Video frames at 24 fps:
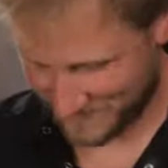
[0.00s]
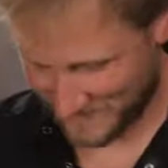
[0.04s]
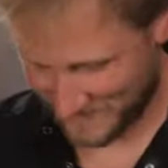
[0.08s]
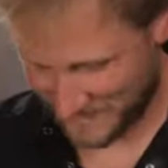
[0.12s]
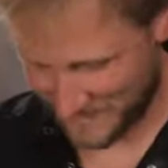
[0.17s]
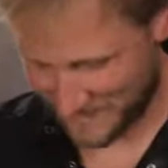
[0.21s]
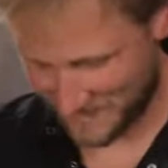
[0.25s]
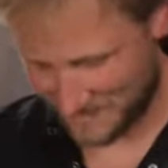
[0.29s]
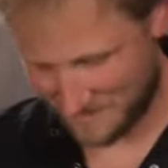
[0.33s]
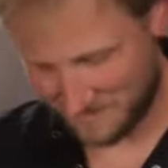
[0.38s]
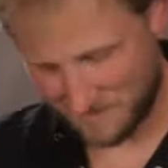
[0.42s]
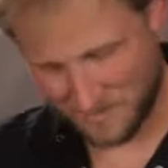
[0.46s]

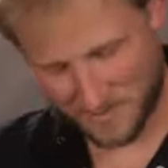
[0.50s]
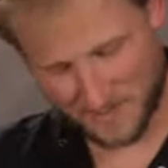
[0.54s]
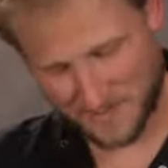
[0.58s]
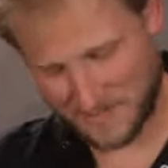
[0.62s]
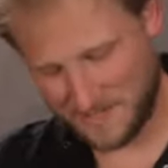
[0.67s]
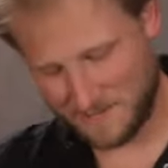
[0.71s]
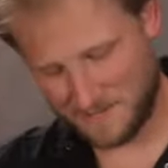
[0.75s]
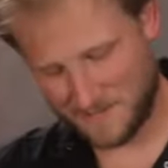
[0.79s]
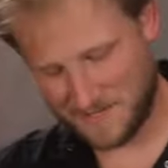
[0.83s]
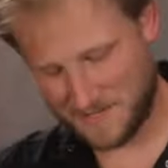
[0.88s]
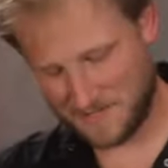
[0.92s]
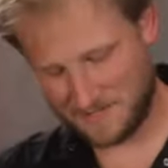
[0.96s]
Yeah, and
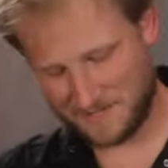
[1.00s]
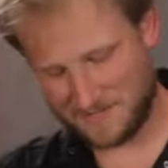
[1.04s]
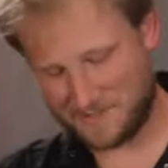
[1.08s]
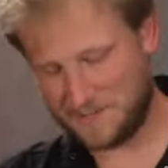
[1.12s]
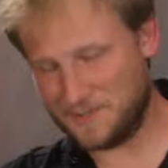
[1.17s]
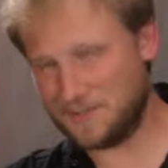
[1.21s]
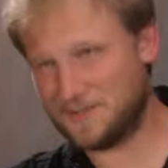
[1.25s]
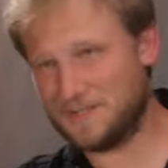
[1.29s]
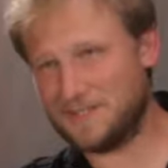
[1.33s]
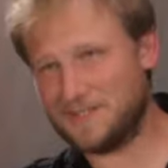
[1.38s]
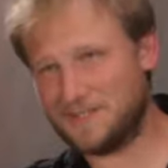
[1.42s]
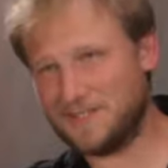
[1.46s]
Bree, being the
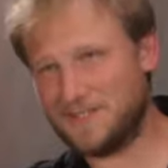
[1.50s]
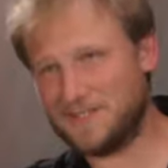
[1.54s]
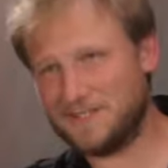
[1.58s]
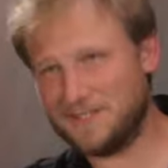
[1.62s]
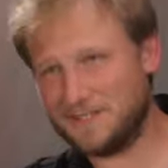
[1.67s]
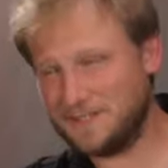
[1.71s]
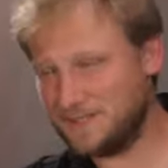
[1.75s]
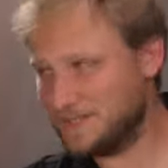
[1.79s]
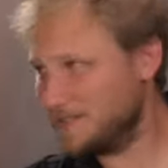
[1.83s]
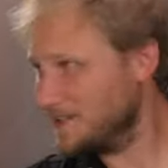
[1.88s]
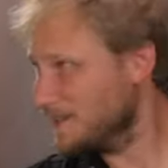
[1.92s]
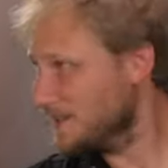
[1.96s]
jewel that she
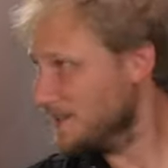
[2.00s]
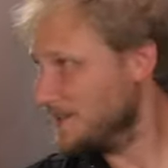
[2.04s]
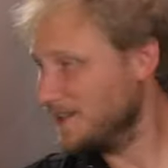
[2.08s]
is,